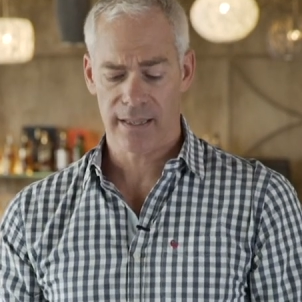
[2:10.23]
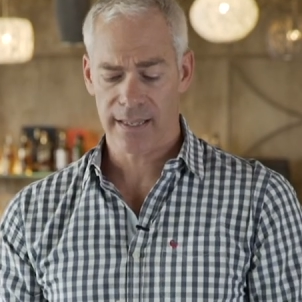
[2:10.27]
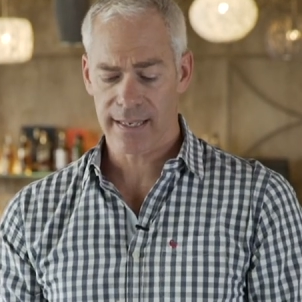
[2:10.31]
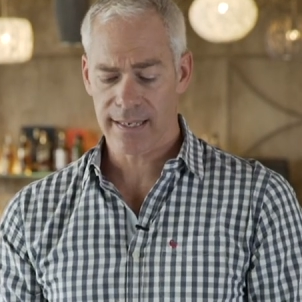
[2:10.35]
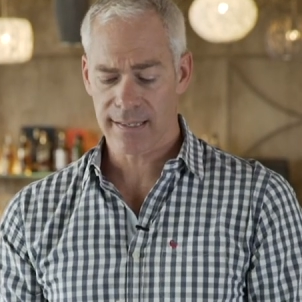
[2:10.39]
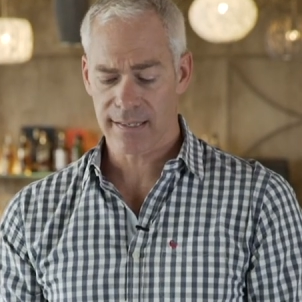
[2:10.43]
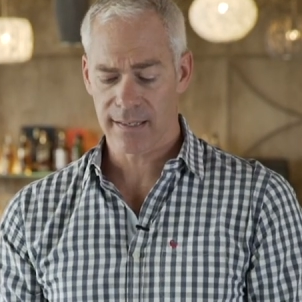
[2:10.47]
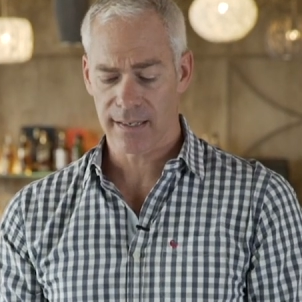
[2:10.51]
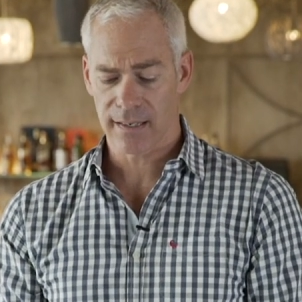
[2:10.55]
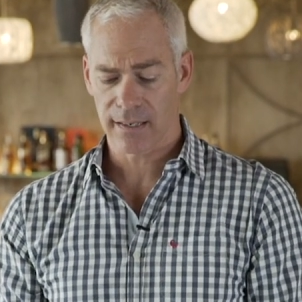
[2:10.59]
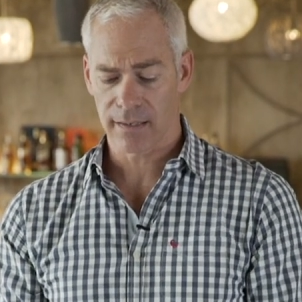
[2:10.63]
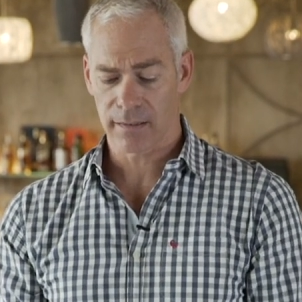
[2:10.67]

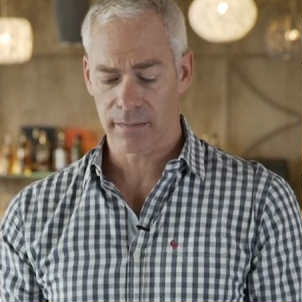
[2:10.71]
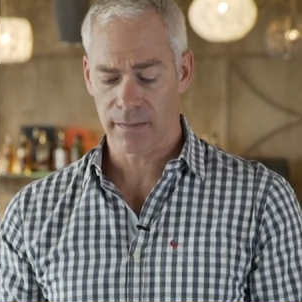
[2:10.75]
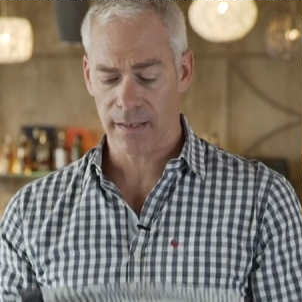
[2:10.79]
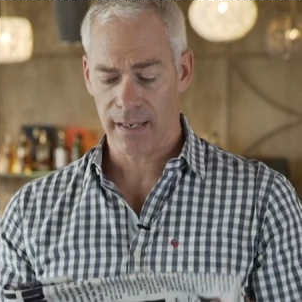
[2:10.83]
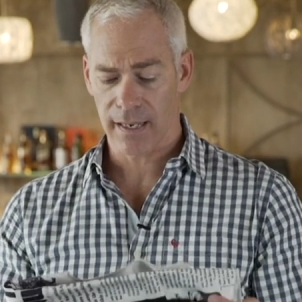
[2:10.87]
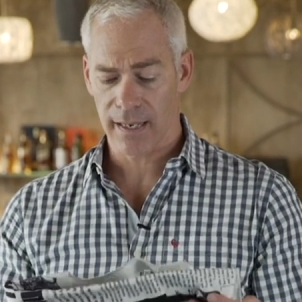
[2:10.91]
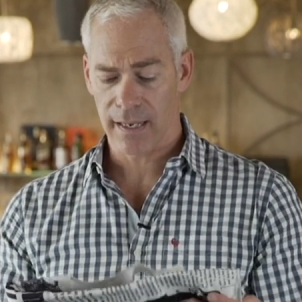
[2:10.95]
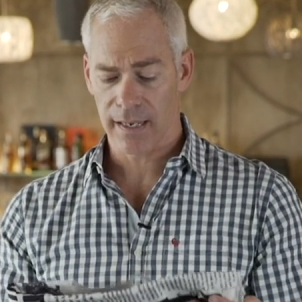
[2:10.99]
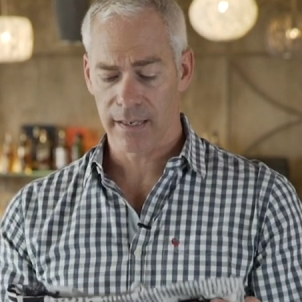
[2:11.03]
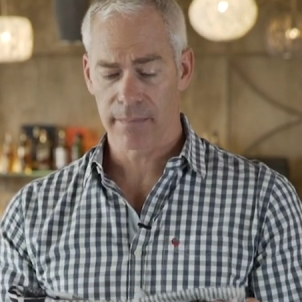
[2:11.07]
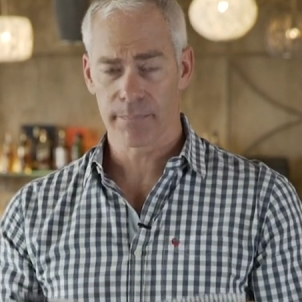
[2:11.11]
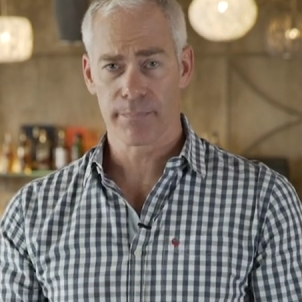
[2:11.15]
These little
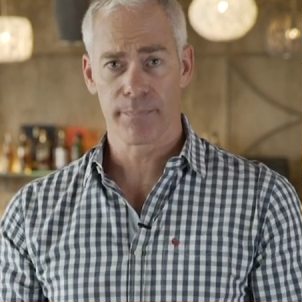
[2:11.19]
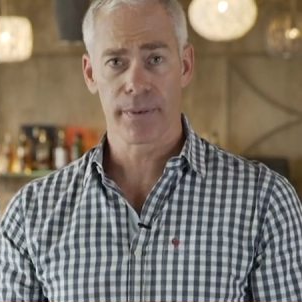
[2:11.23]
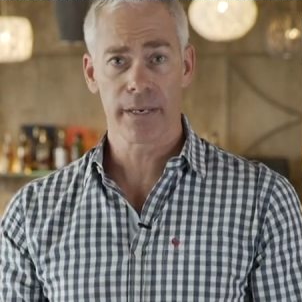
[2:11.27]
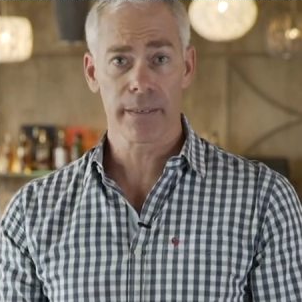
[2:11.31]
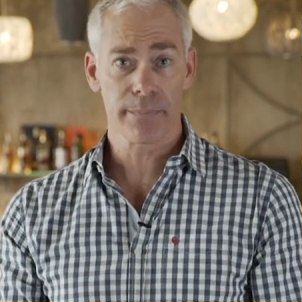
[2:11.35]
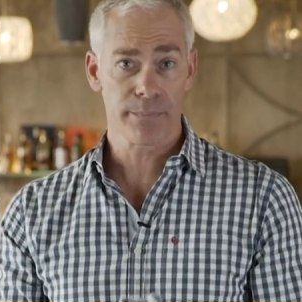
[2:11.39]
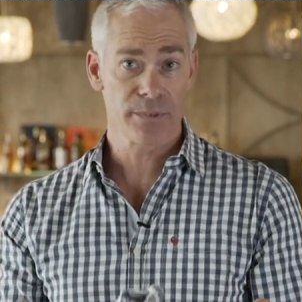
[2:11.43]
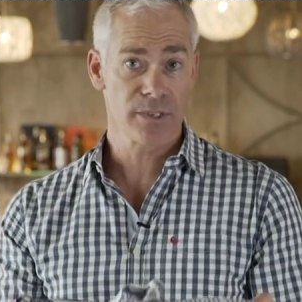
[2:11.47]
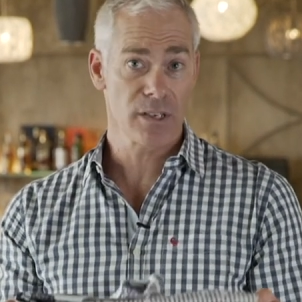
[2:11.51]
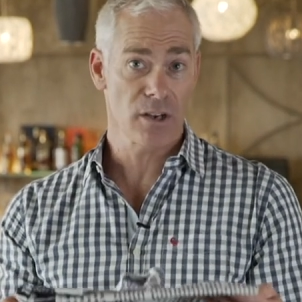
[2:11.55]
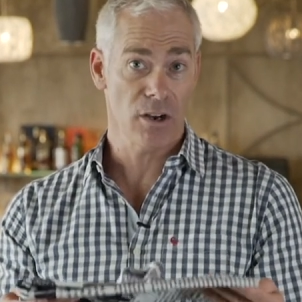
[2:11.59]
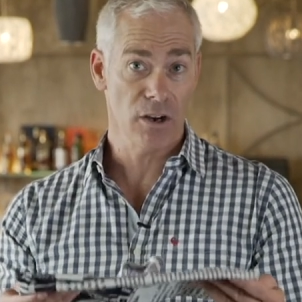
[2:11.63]

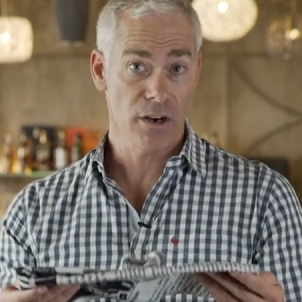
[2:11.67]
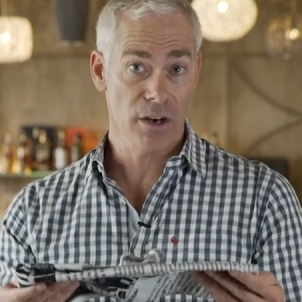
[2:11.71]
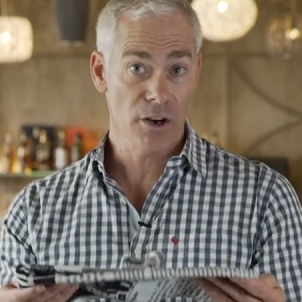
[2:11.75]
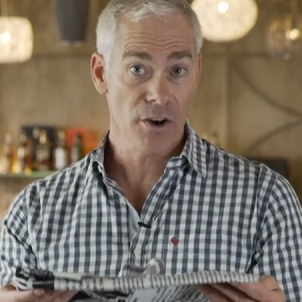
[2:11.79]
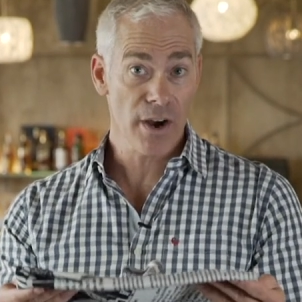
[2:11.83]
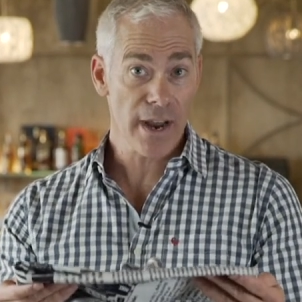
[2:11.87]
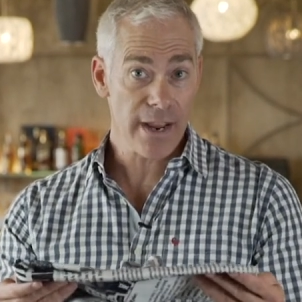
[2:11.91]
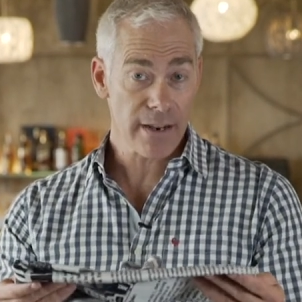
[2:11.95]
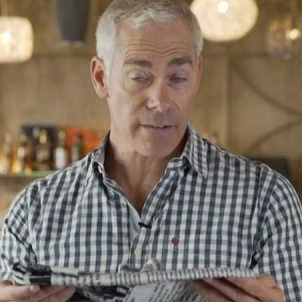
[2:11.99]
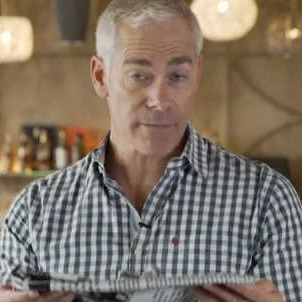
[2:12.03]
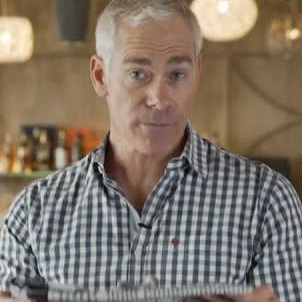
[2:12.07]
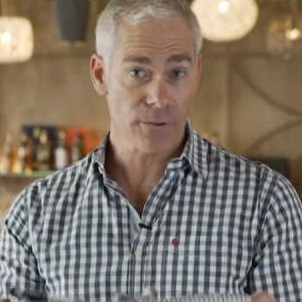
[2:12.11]
bibs are
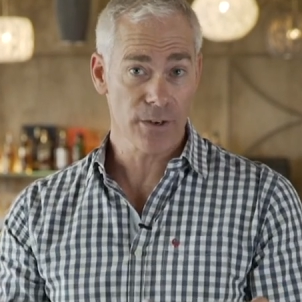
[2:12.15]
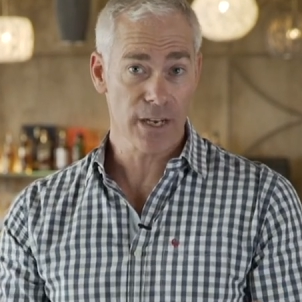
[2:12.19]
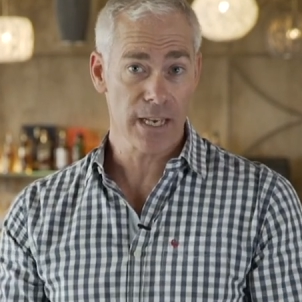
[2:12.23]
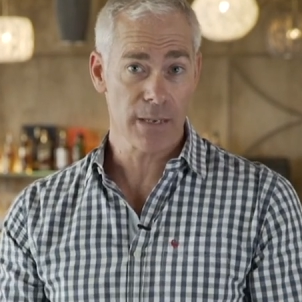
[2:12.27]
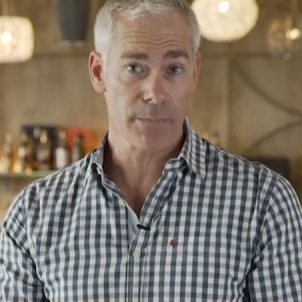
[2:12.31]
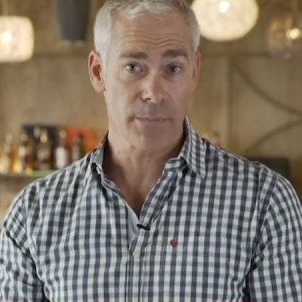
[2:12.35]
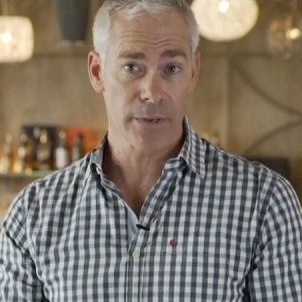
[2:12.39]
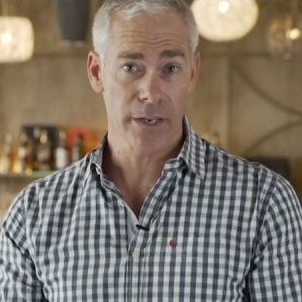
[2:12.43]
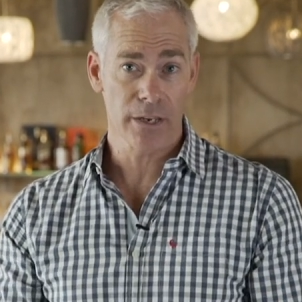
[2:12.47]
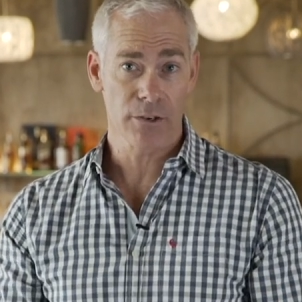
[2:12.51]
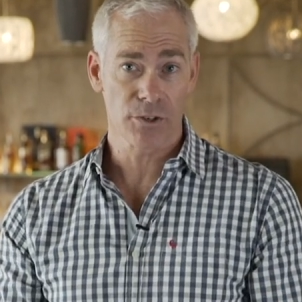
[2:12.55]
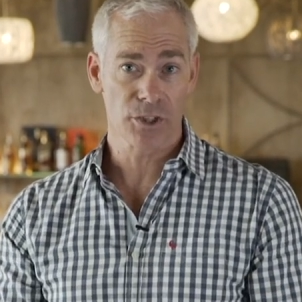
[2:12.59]
great for
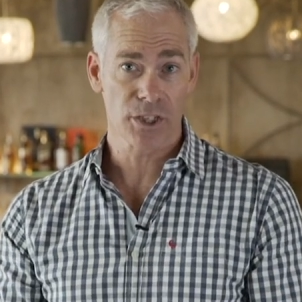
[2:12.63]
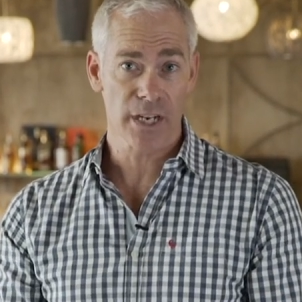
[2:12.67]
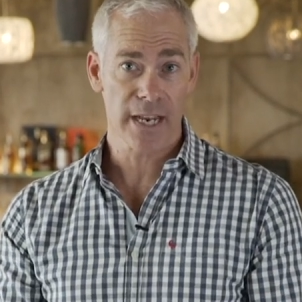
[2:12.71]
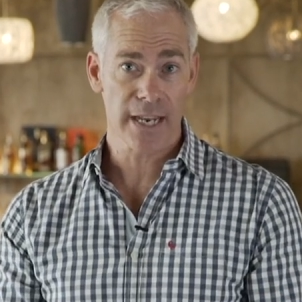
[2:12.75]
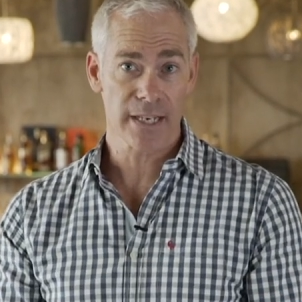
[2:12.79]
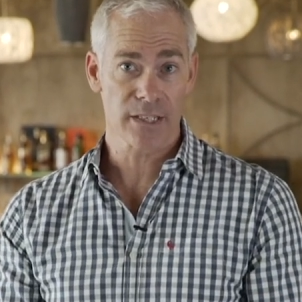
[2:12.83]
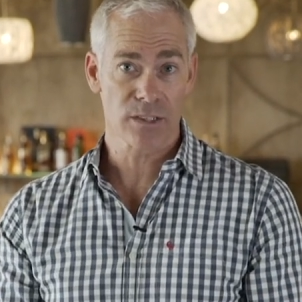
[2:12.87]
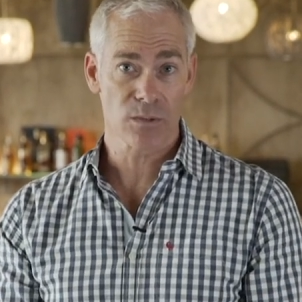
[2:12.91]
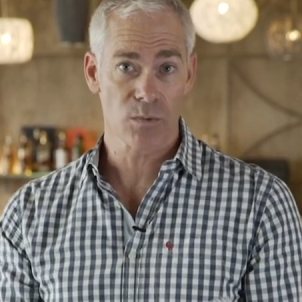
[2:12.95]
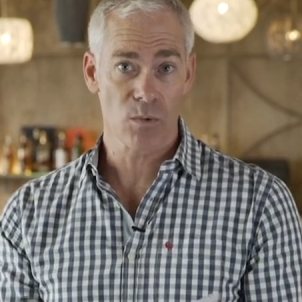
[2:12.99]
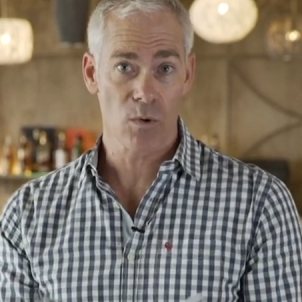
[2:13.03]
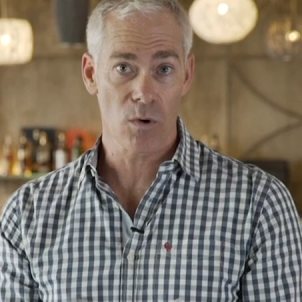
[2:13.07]
keeping your
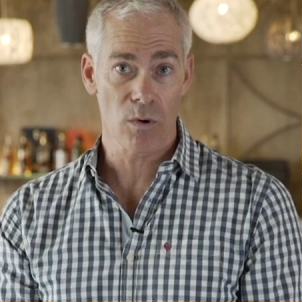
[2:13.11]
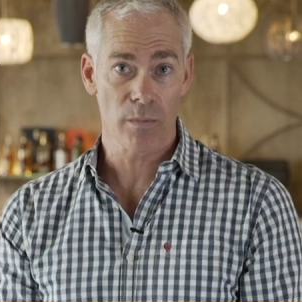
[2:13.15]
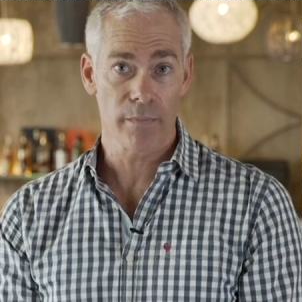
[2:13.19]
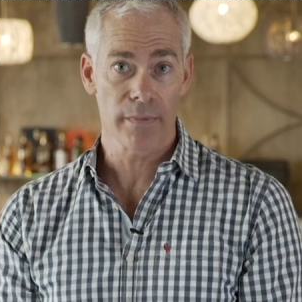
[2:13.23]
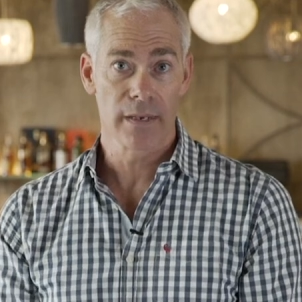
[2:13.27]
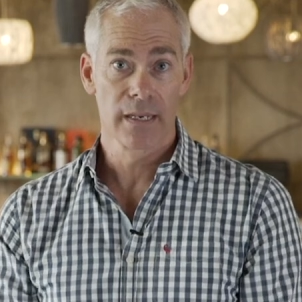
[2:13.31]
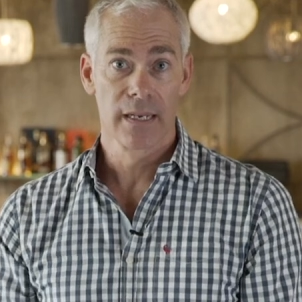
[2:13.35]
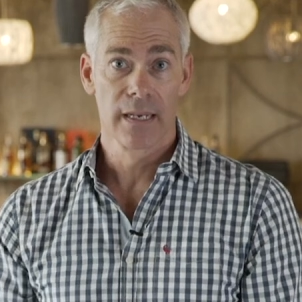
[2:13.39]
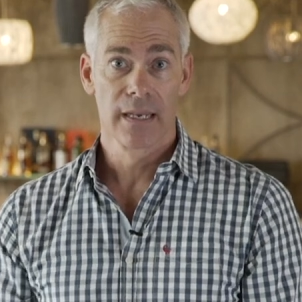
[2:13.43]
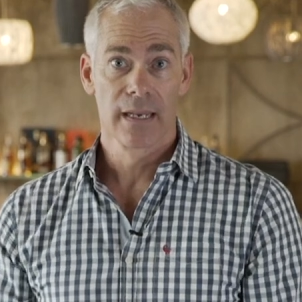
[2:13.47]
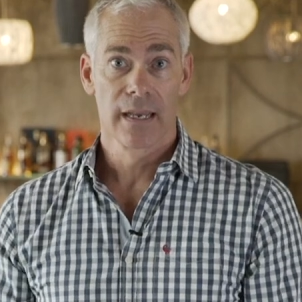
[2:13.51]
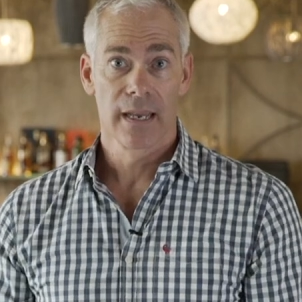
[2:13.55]
chest warm,